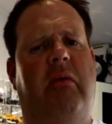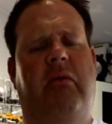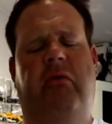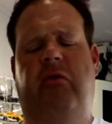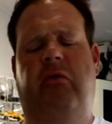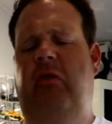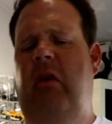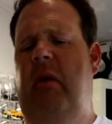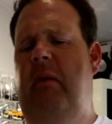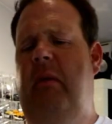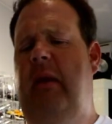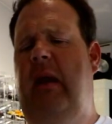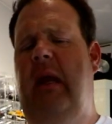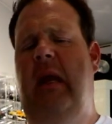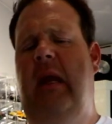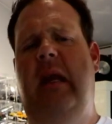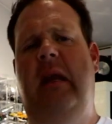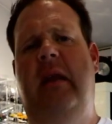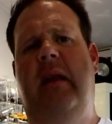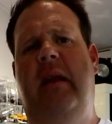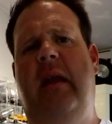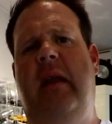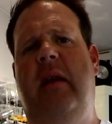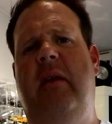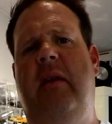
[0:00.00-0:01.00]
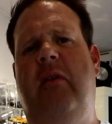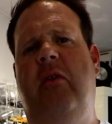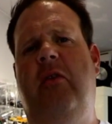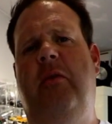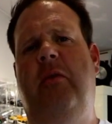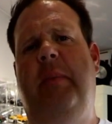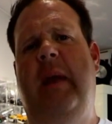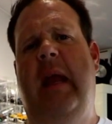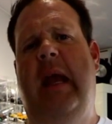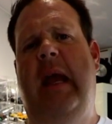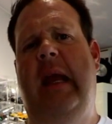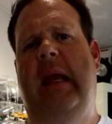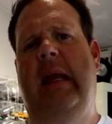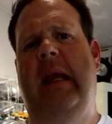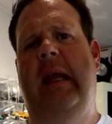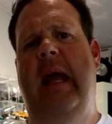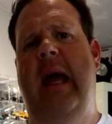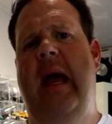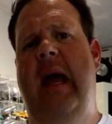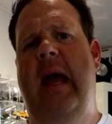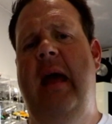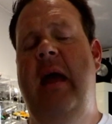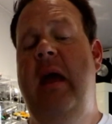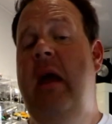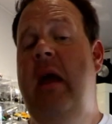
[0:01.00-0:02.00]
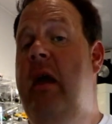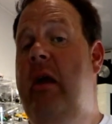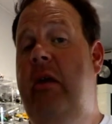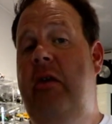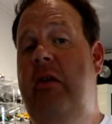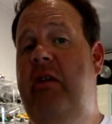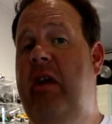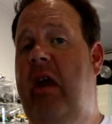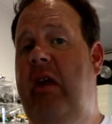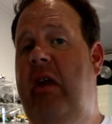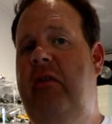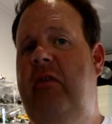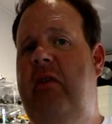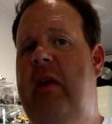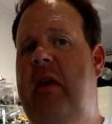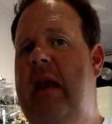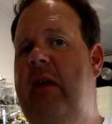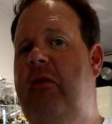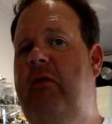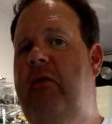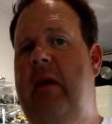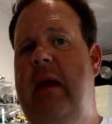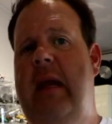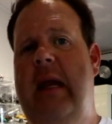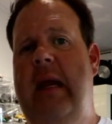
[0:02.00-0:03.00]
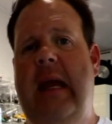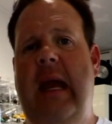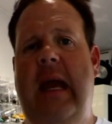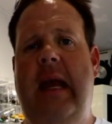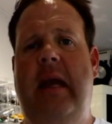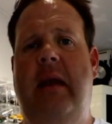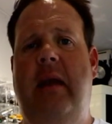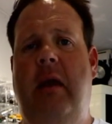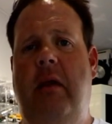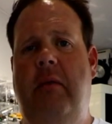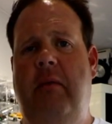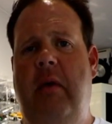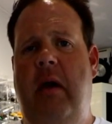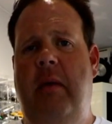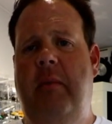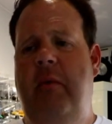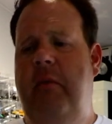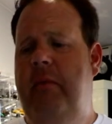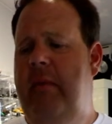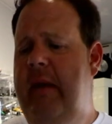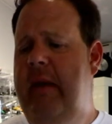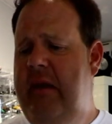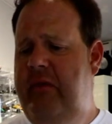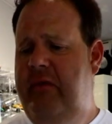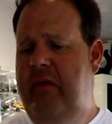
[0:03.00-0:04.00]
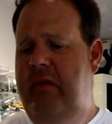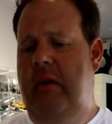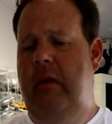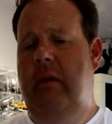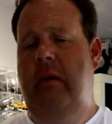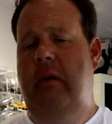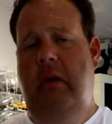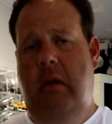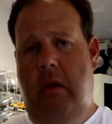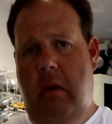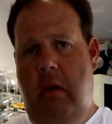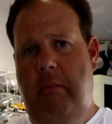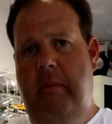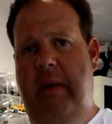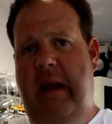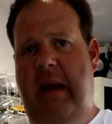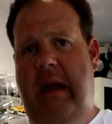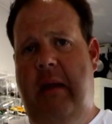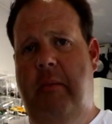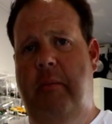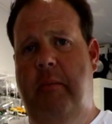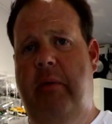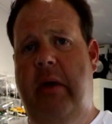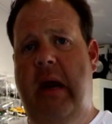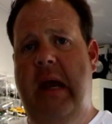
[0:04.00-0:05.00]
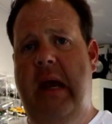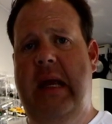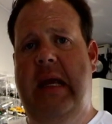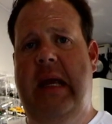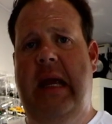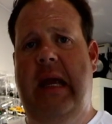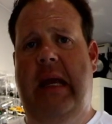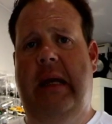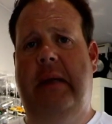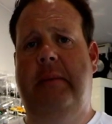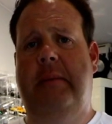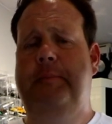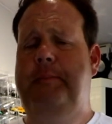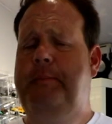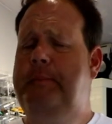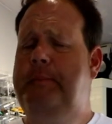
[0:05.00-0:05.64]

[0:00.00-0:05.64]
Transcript: showing anything displaying there. Just literally, again, no rhyme or reason. The compound breaking.